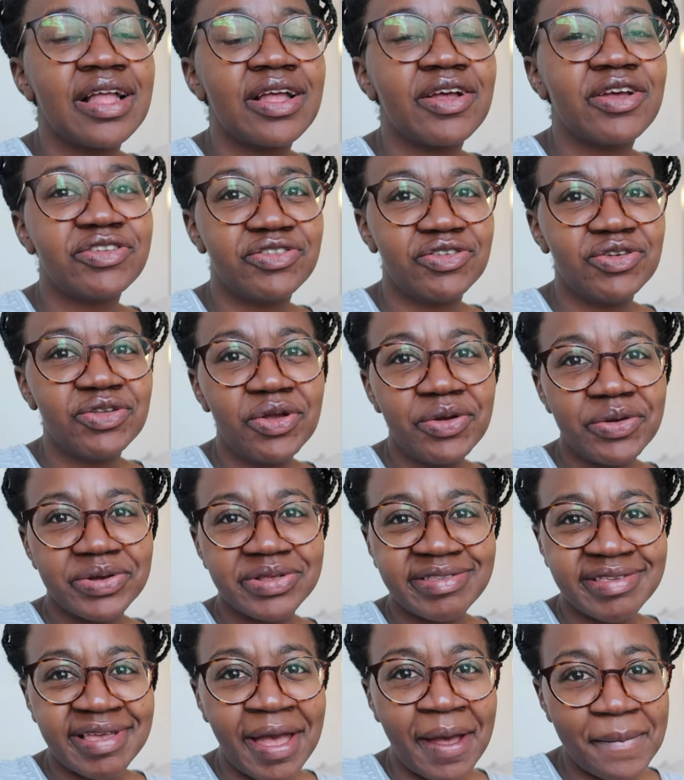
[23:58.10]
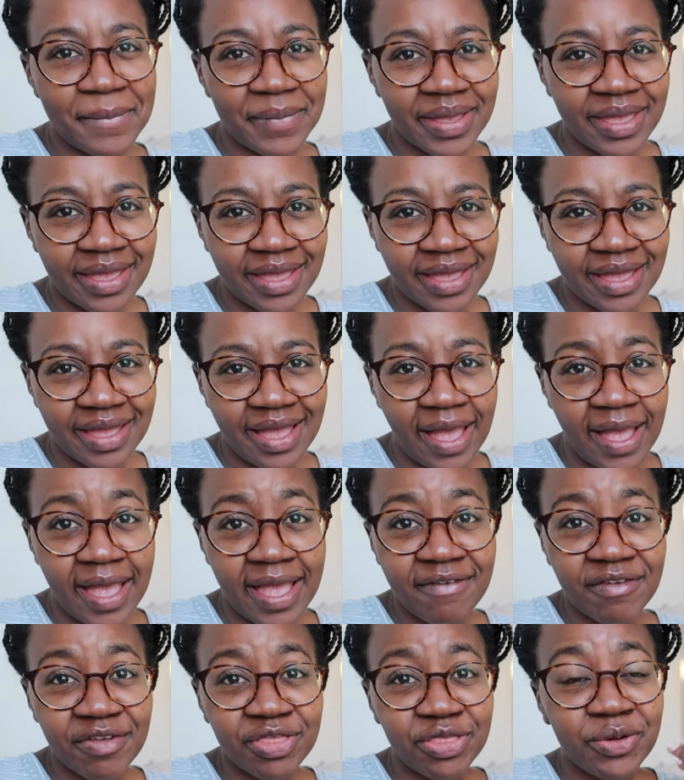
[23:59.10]
because you know it's coming,
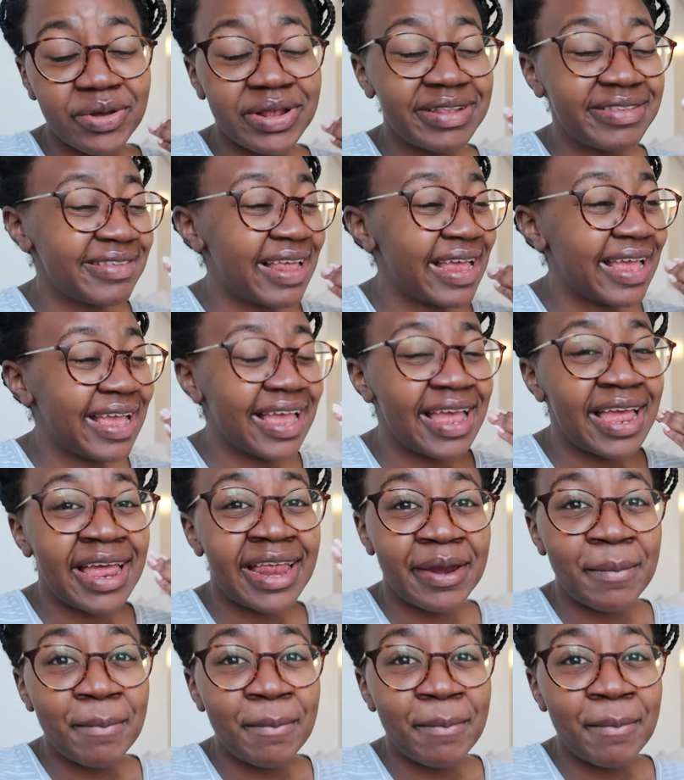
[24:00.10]
even though it's like an